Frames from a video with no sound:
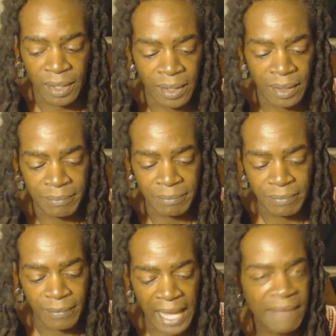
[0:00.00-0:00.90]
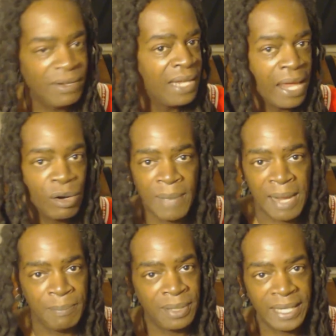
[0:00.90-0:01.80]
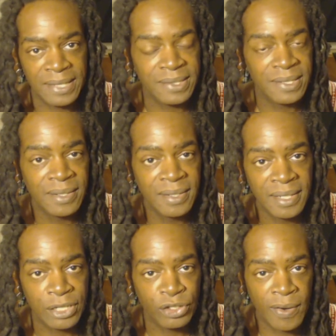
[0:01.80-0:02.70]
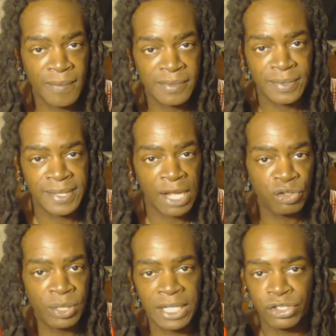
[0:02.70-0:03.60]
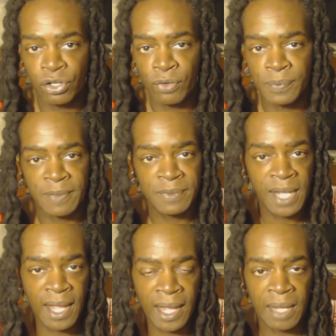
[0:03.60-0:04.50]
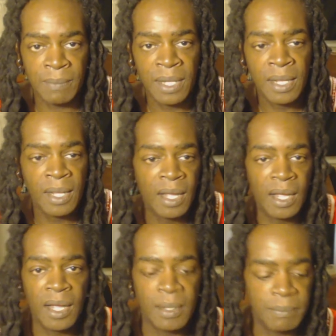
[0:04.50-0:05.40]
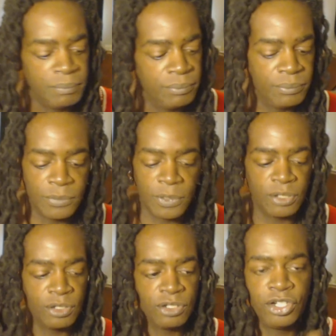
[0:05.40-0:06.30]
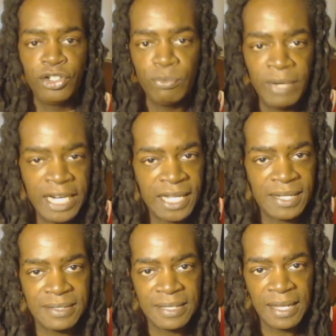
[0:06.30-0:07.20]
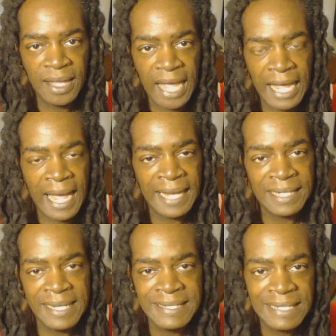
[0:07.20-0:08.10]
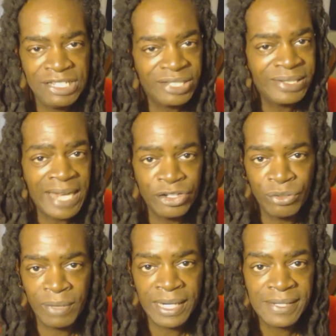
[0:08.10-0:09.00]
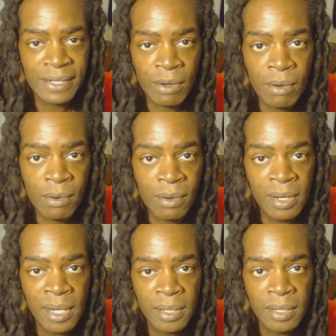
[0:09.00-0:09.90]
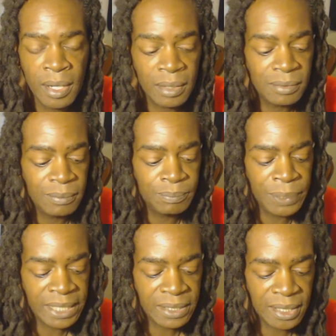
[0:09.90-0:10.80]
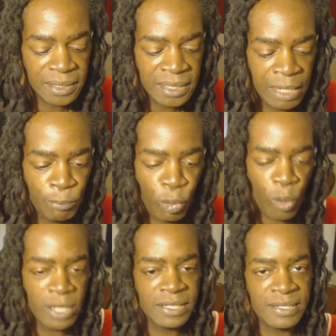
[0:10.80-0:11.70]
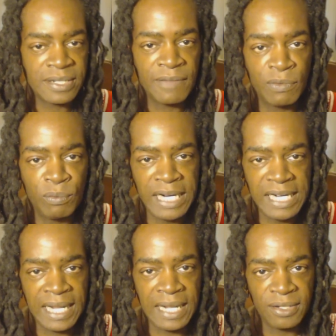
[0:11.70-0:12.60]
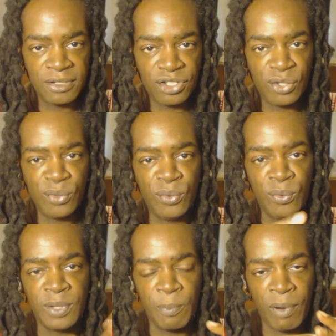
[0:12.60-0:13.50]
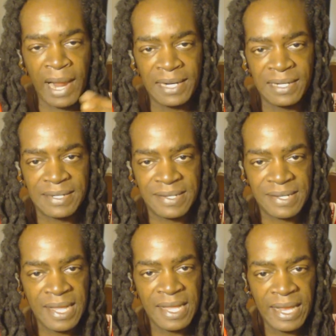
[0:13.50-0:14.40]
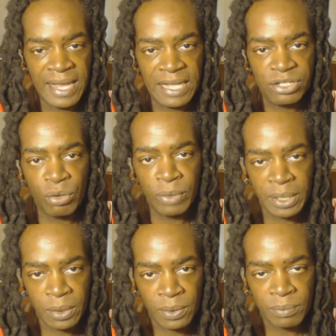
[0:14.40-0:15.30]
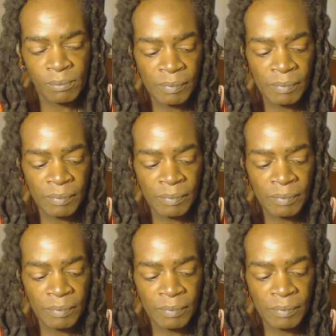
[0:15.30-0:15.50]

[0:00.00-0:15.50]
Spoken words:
I have a lot on my plate in terms of scheduling, in terms of time, um, to do readings. I could easily just not do readings at all. But the importance of the reading to the practice is critical.